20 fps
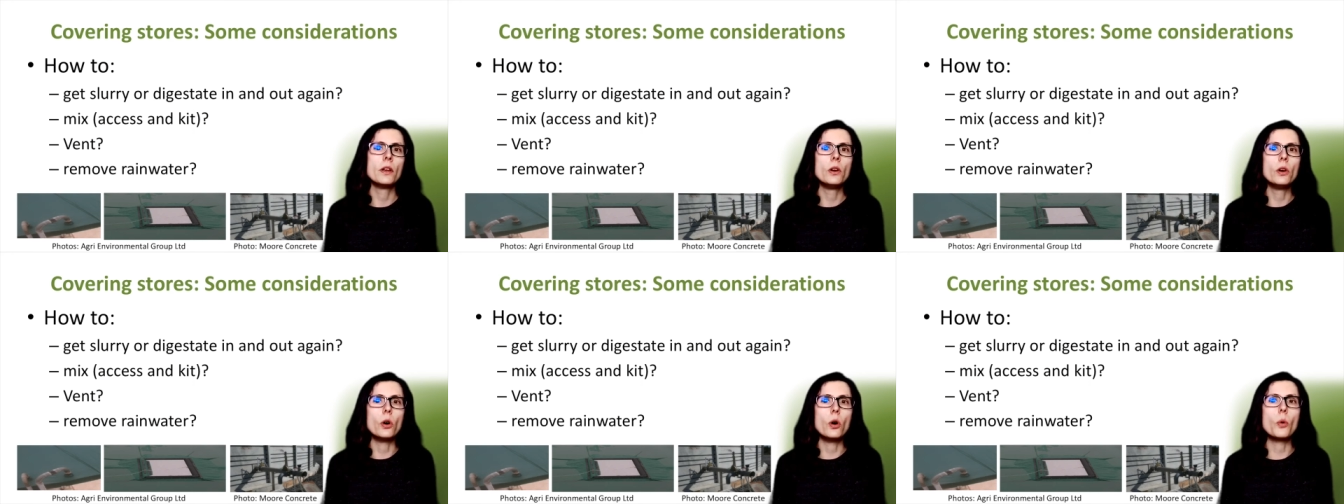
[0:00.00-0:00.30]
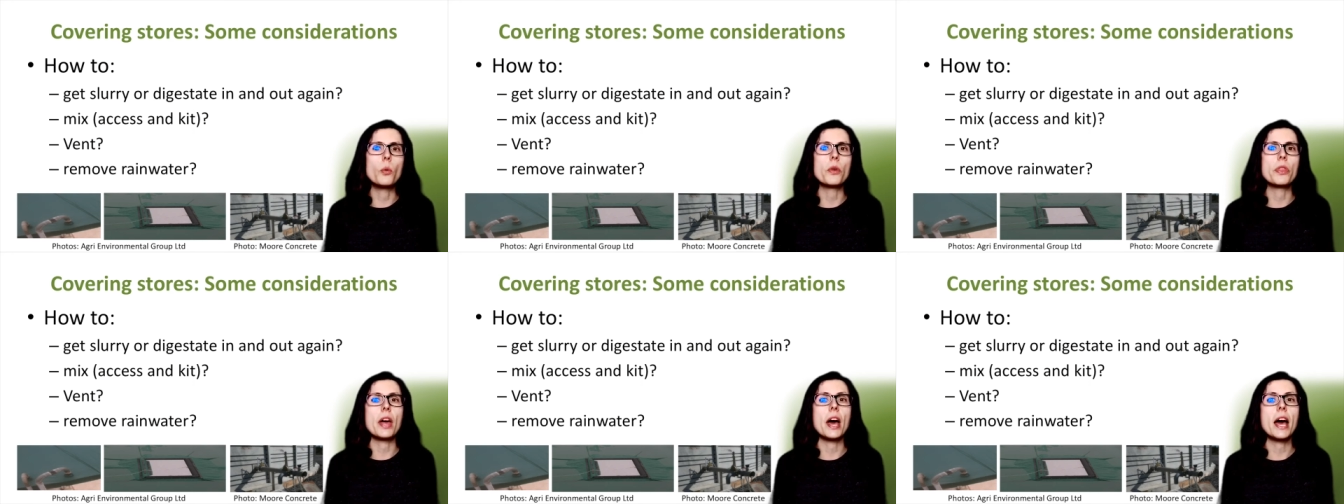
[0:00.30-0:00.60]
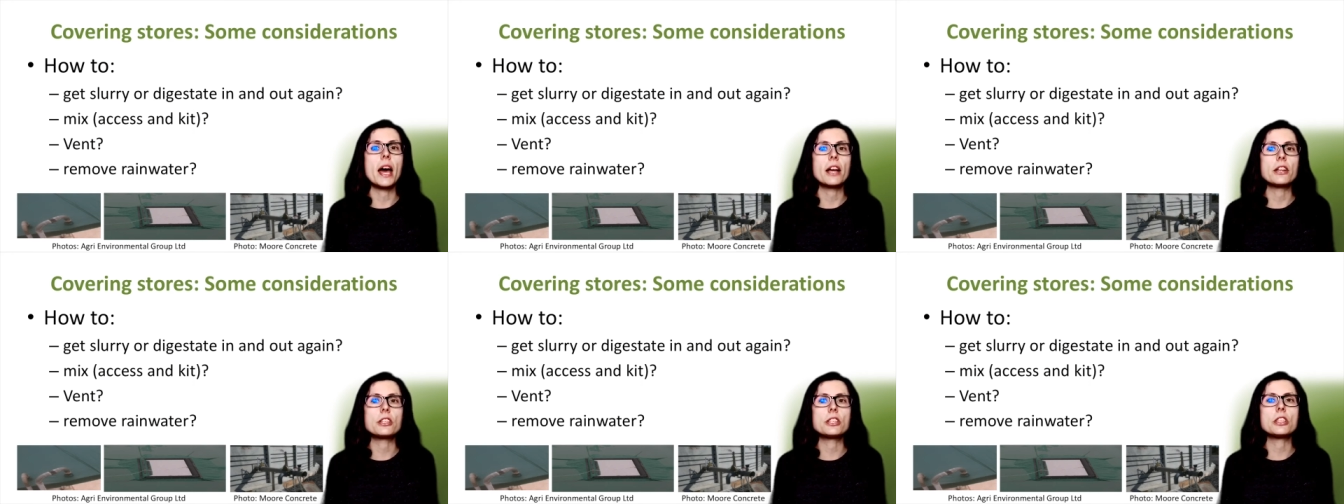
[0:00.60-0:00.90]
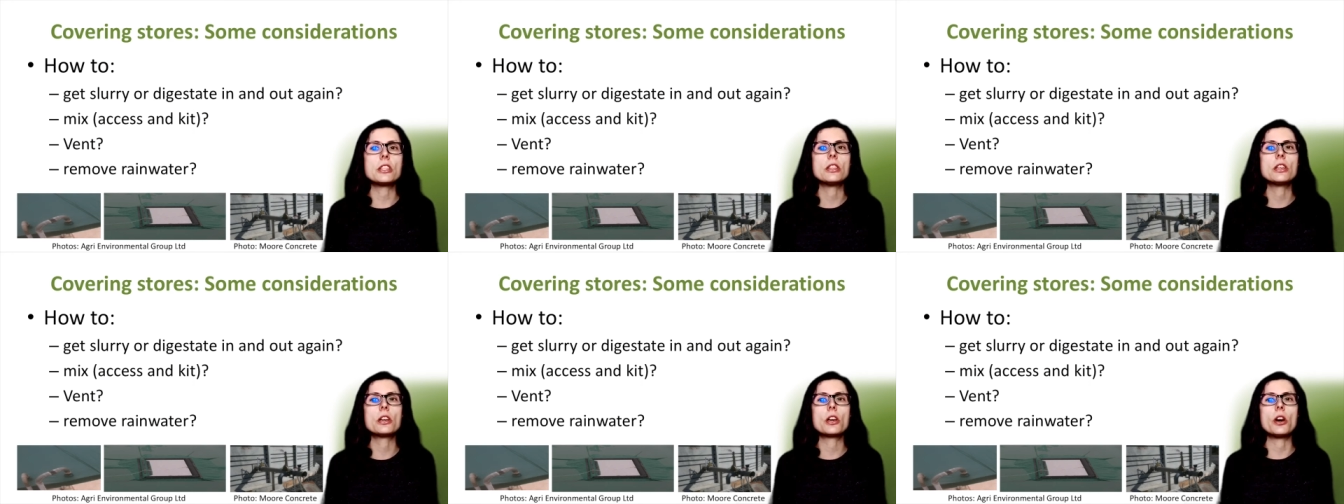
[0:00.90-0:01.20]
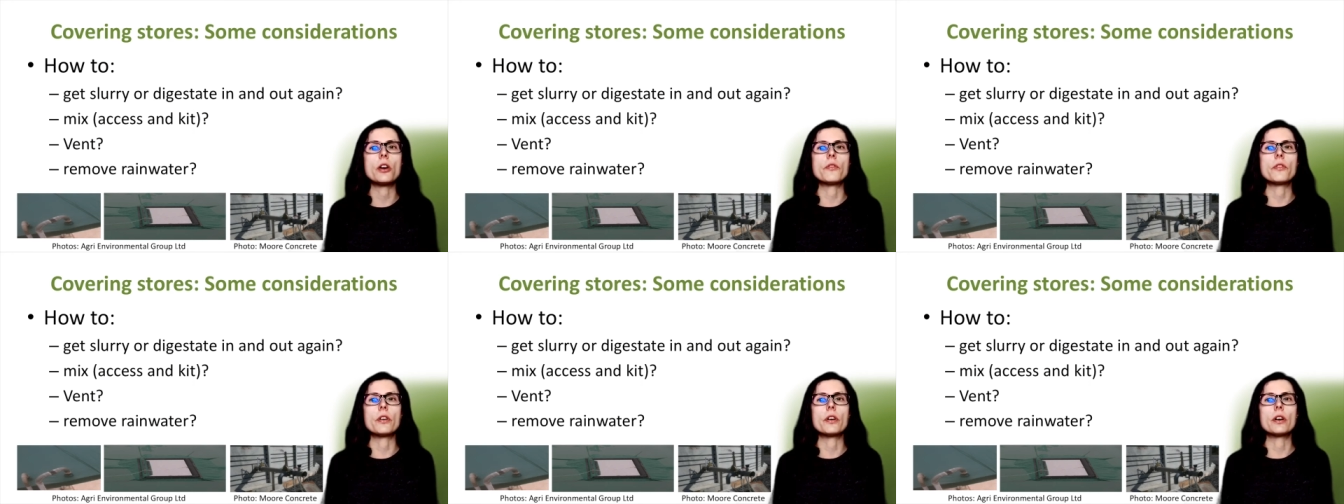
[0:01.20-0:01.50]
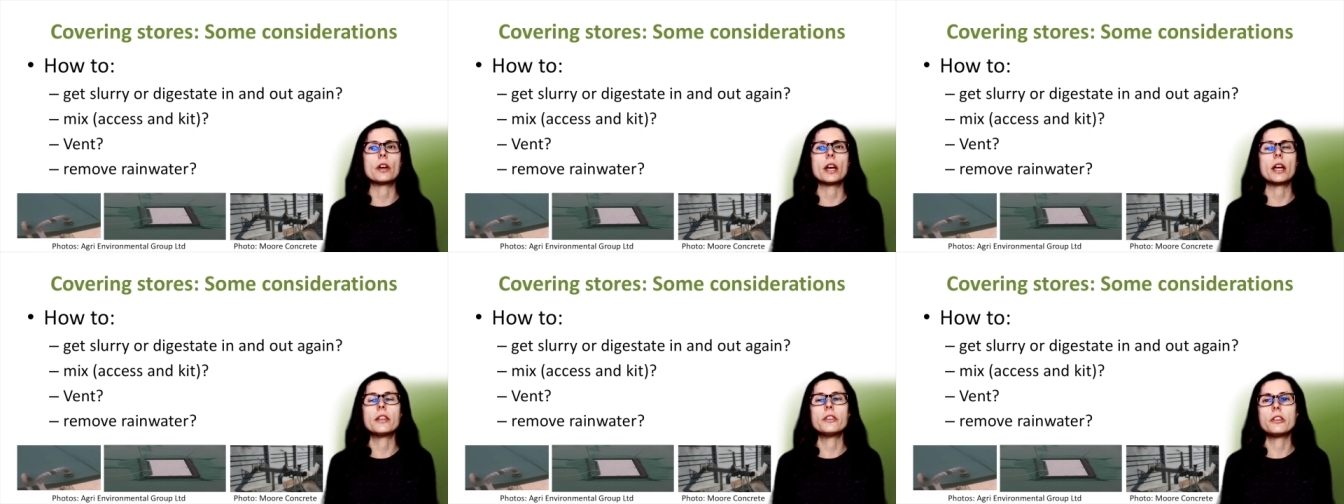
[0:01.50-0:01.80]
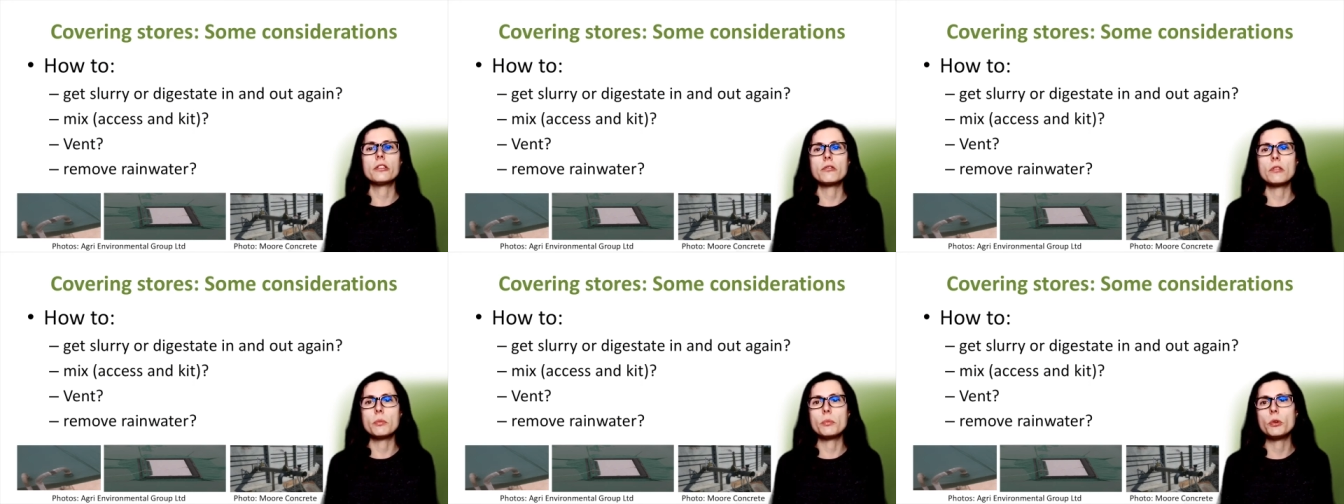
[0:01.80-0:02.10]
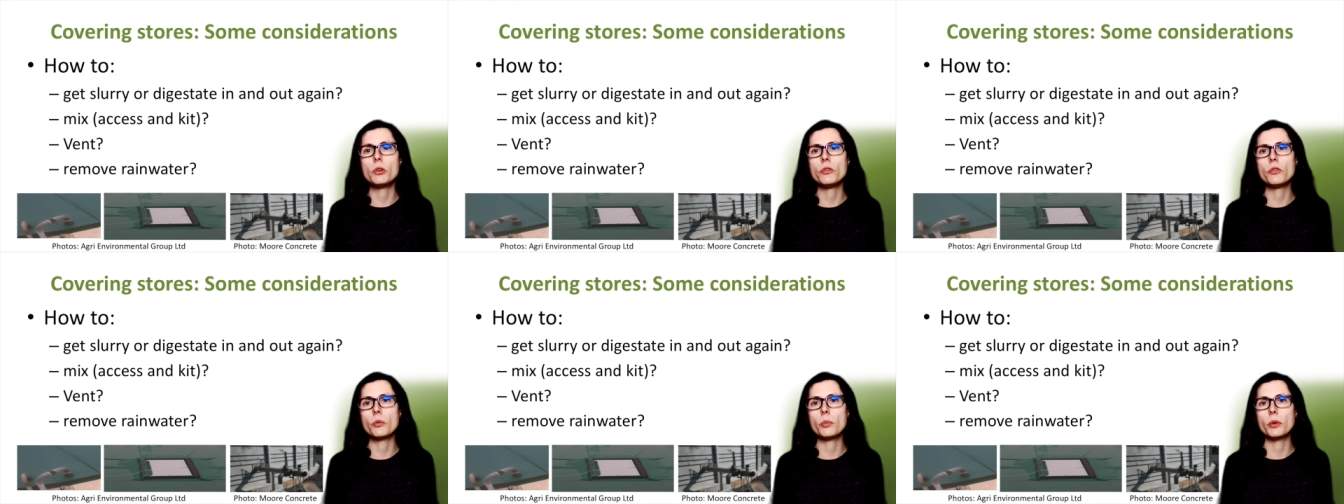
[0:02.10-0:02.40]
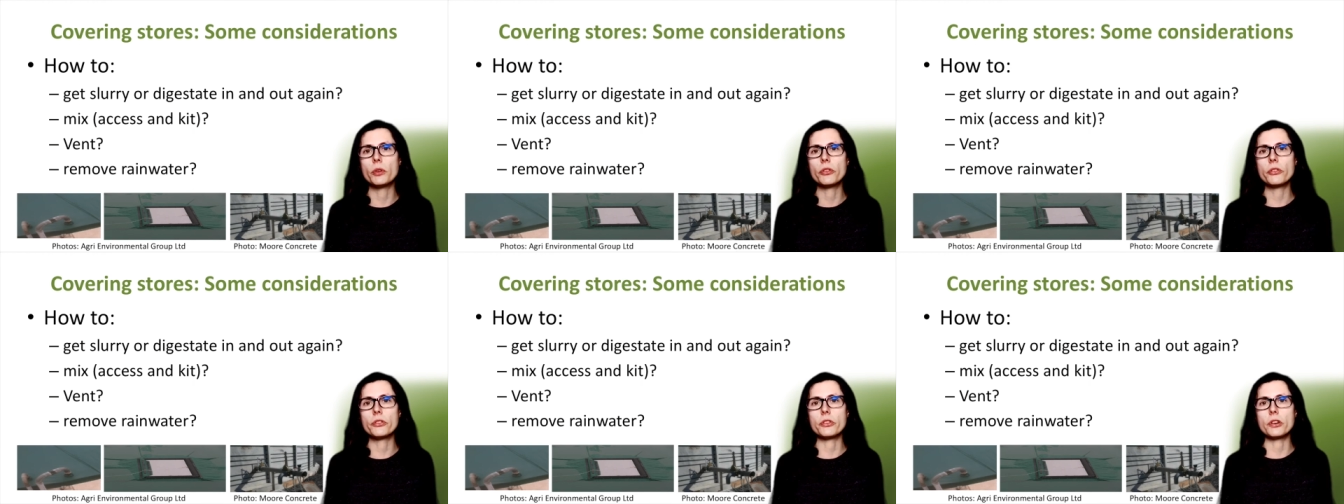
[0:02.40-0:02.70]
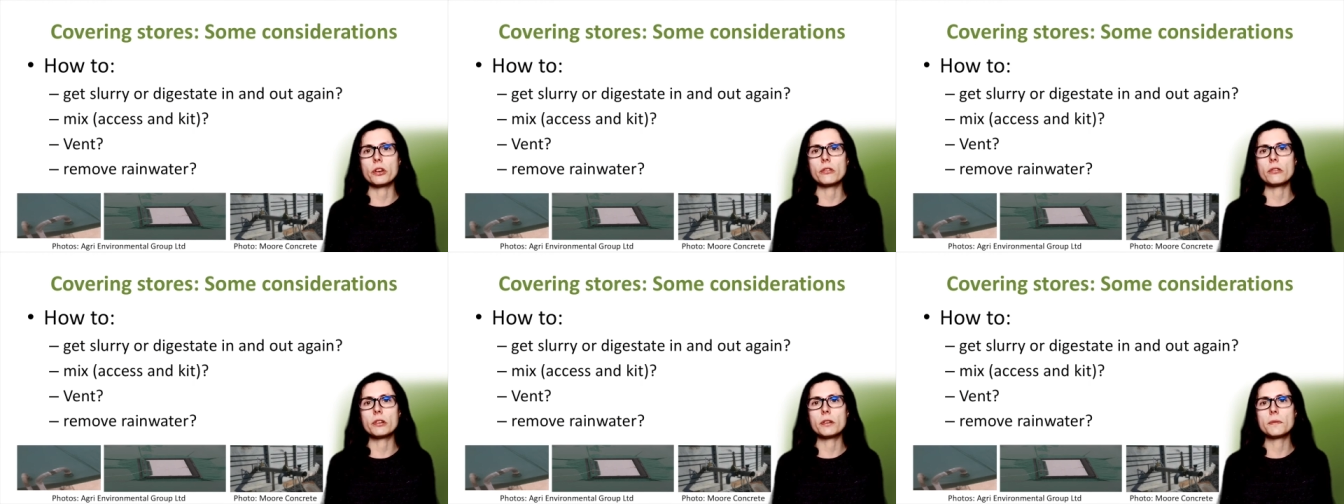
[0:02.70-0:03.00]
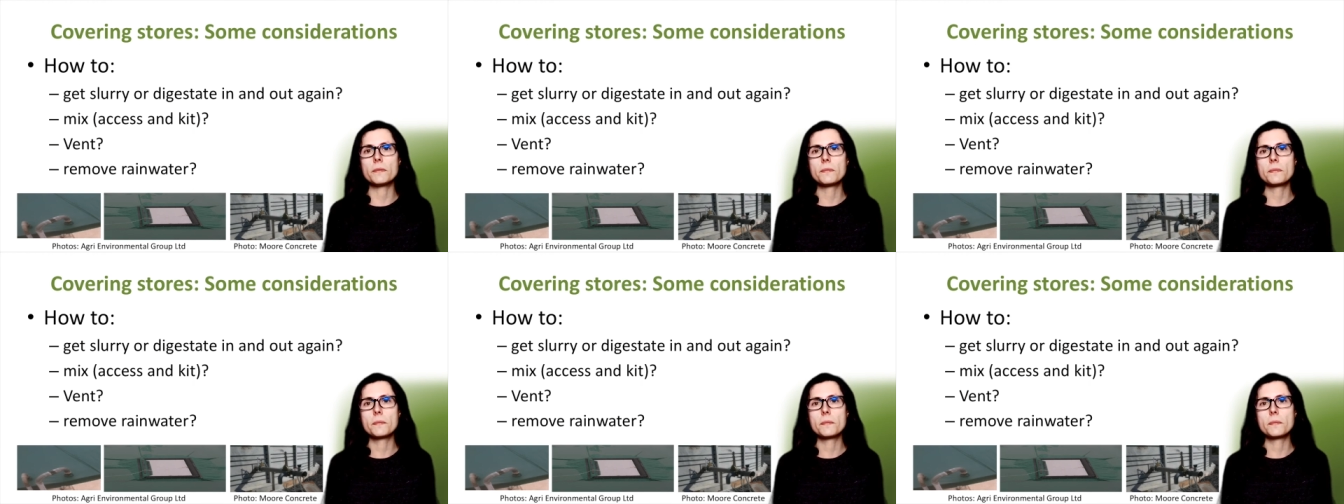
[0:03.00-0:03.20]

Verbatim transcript: or with a hatch in the cover and a removable stirrer,